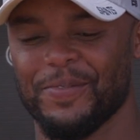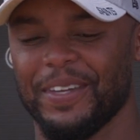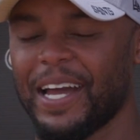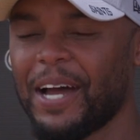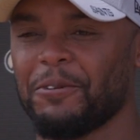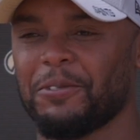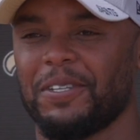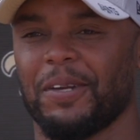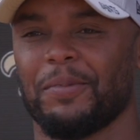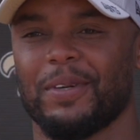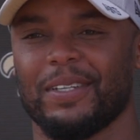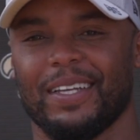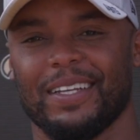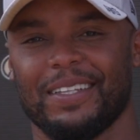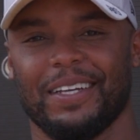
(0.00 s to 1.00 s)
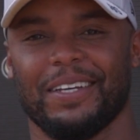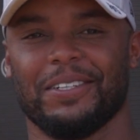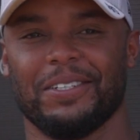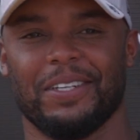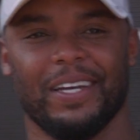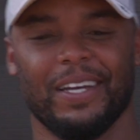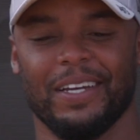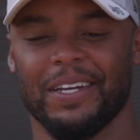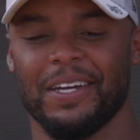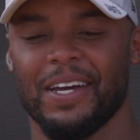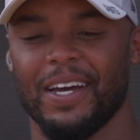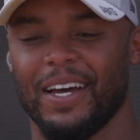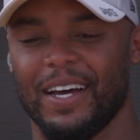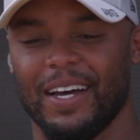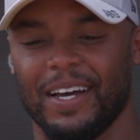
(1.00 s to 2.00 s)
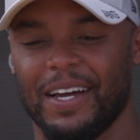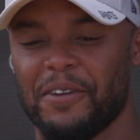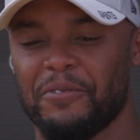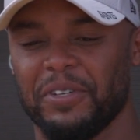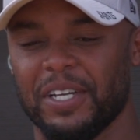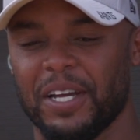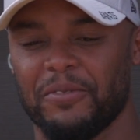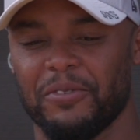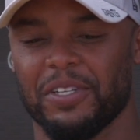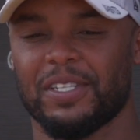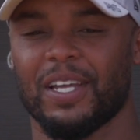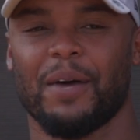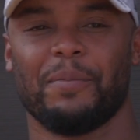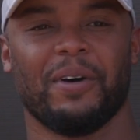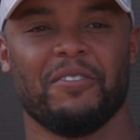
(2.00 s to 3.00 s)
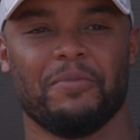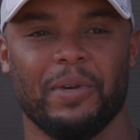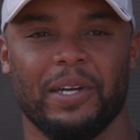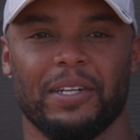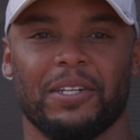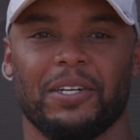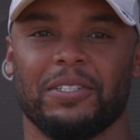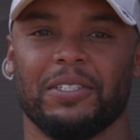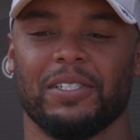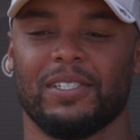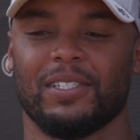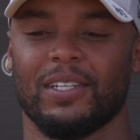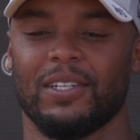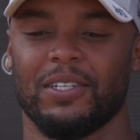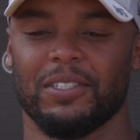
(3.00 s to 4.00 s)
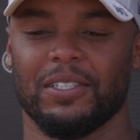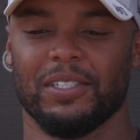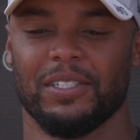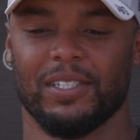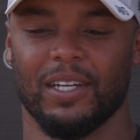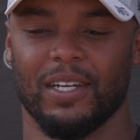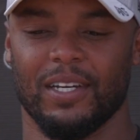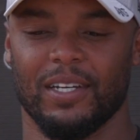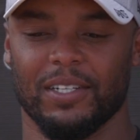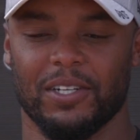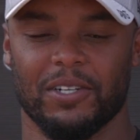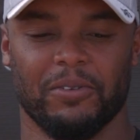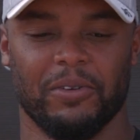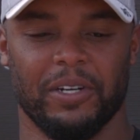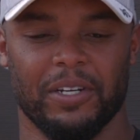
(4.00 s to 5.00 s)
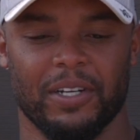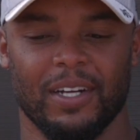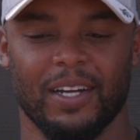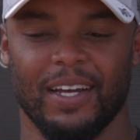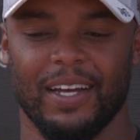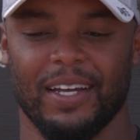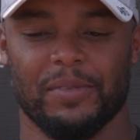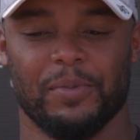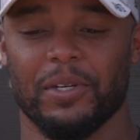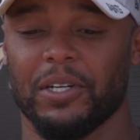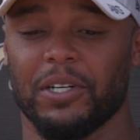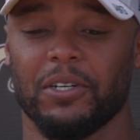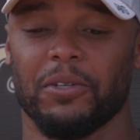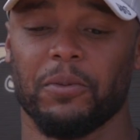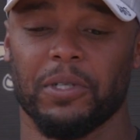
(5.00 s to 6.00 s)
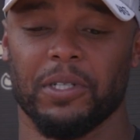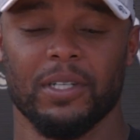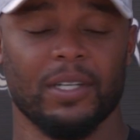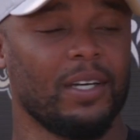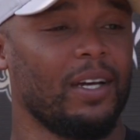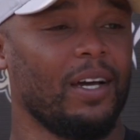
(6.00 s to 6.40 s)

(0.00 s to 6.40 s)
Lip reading: Yeah, I was thinking about that the other day. Every stop I've made along this career has been a good one,